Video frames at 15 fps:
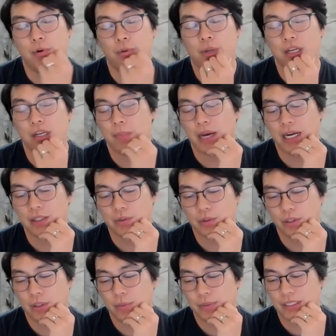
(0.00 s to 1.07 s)
or PE-backed
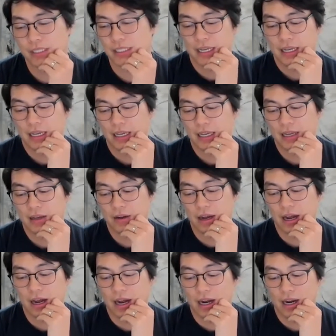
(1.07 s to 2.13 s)
roll-ups. Is
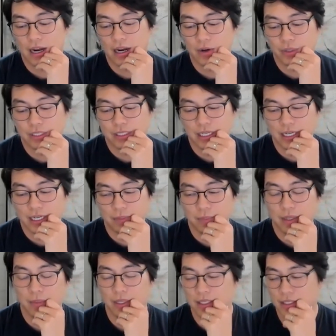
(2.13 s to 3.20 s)
I would say, and
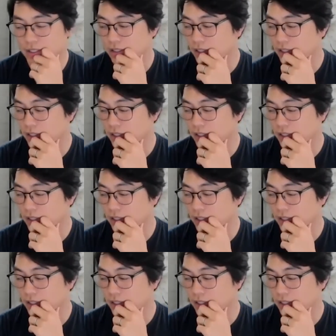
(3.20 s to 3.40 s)
maybe this is